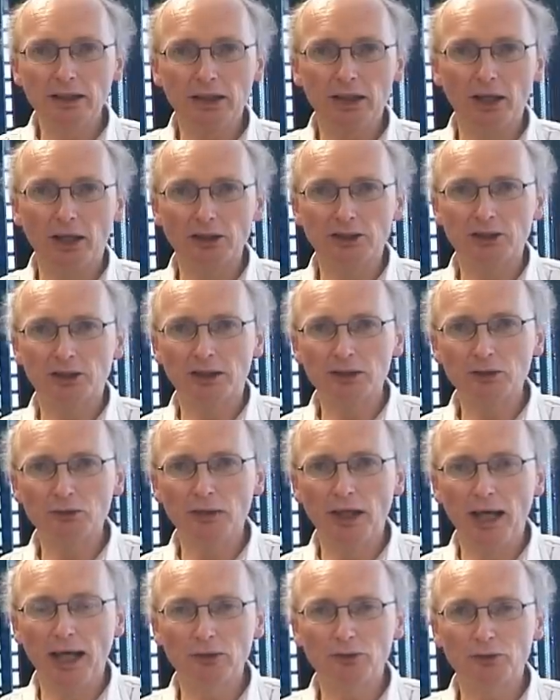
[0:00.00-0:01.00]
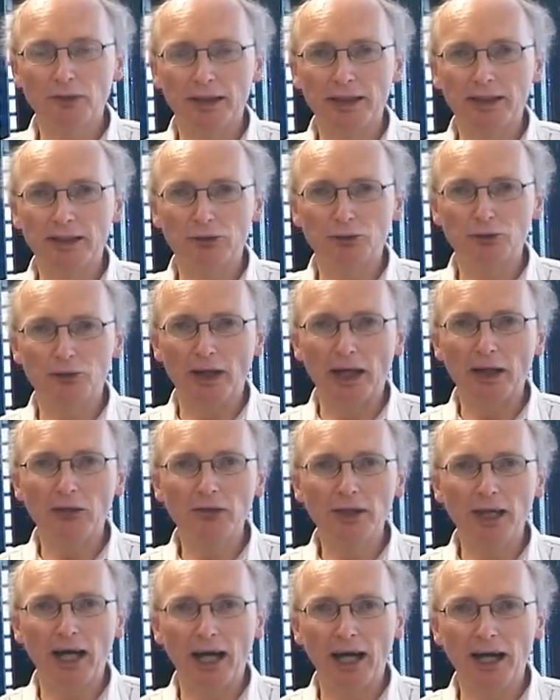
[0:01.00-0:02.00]
the clusters, we have a
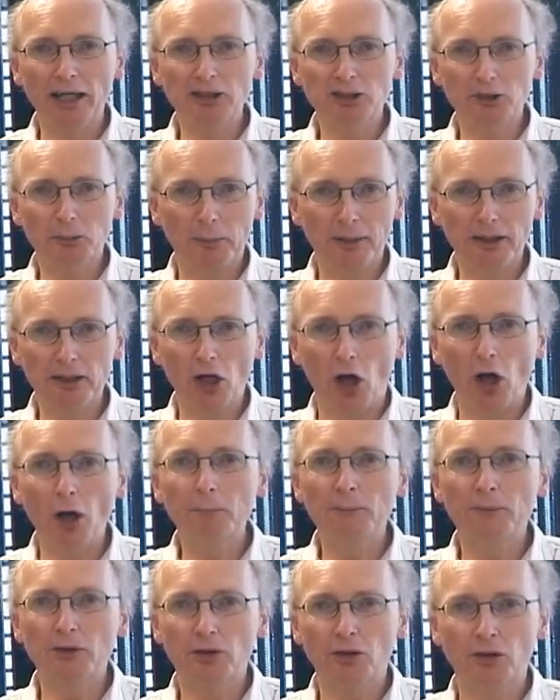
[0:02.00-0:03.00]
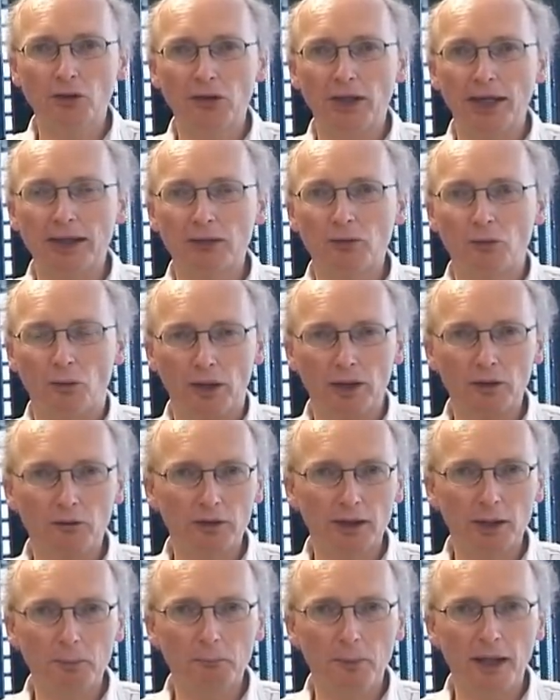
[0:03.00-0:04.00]
very high-speed optical network
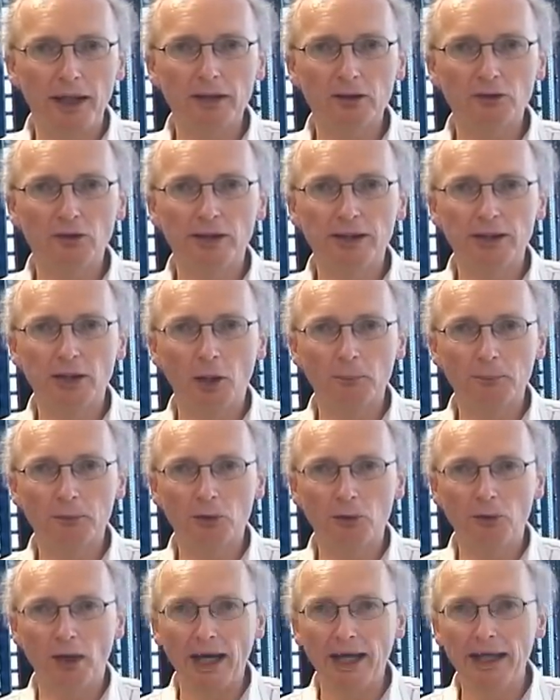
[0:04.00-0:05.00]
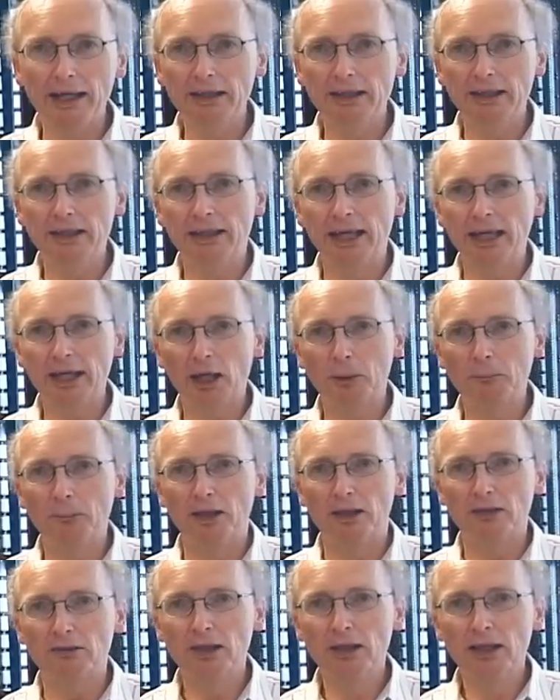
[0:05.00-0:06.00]
with a bandwidth up to 80
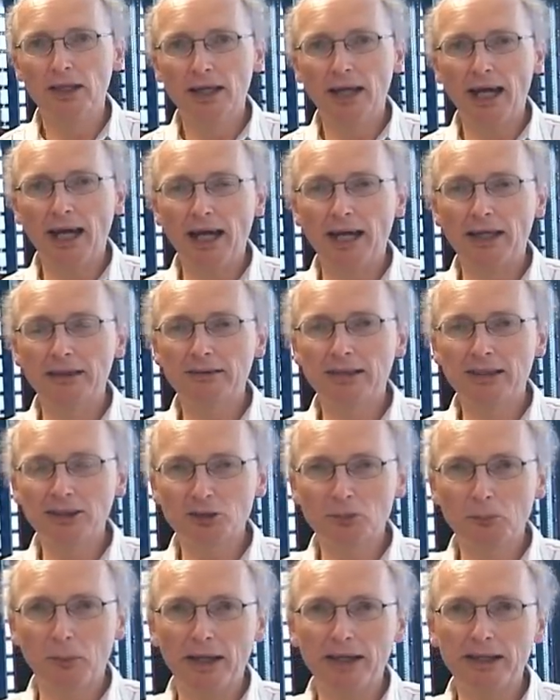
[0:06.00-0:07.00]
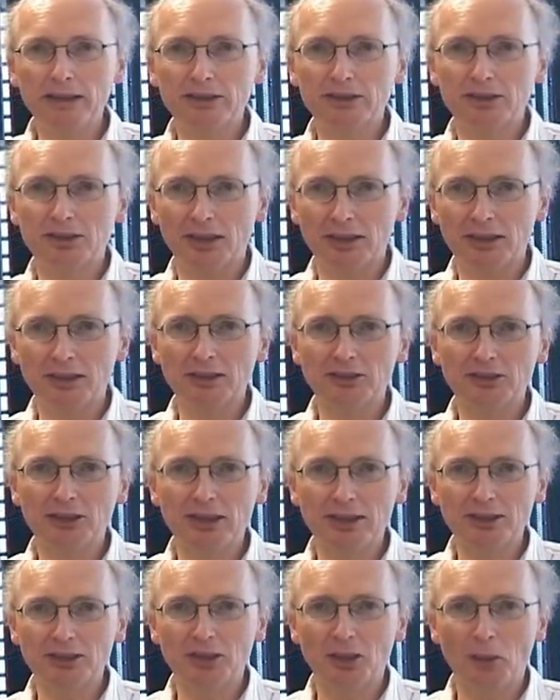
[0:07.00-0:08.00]
gigabit and this makes uh, the
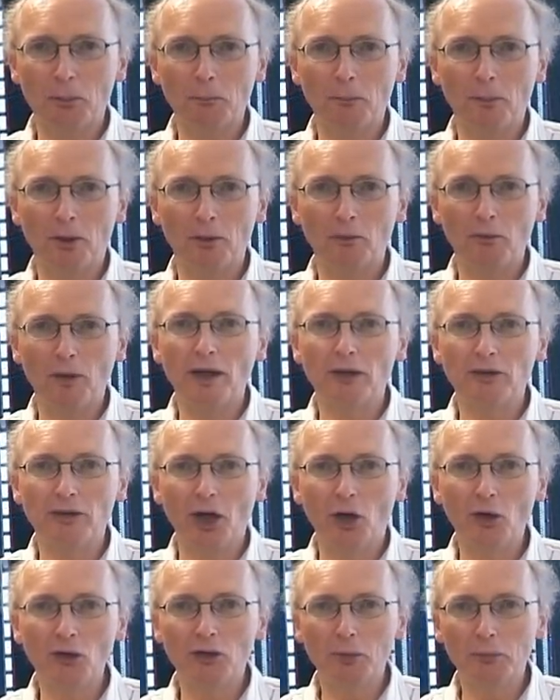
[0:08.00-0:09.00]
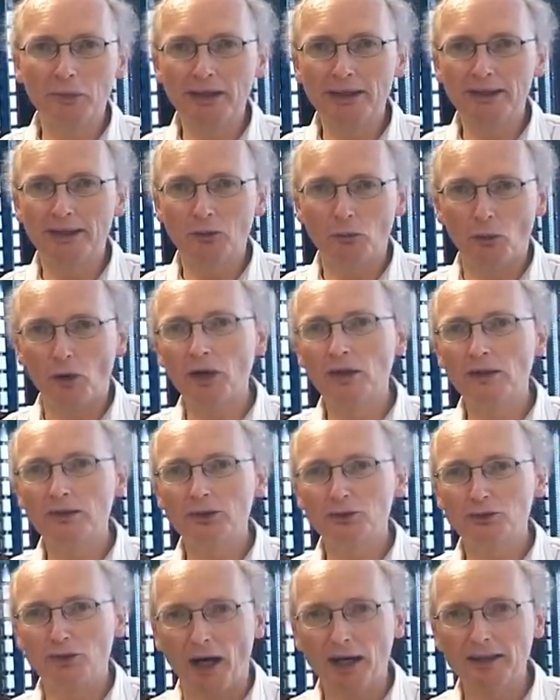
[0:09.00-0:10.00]
system uh, well known to be the
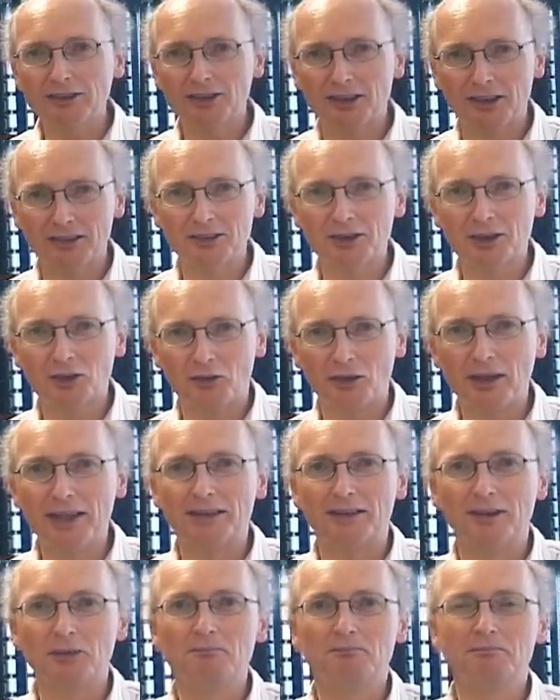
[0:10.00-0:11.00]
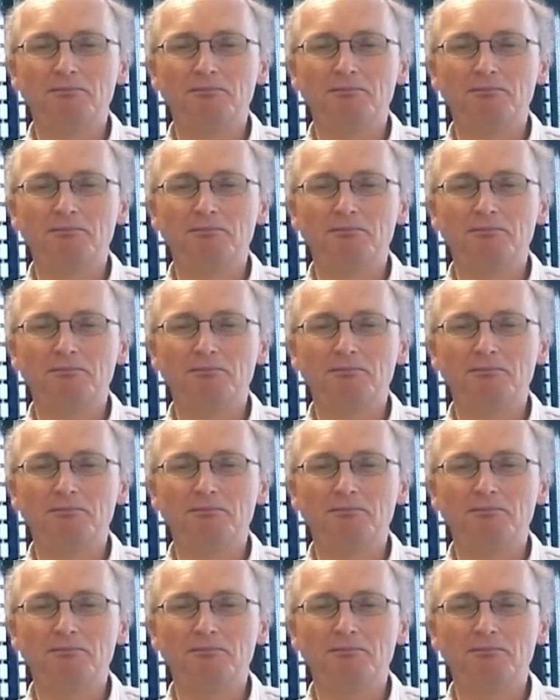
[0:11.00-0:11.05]
world's fastest grid.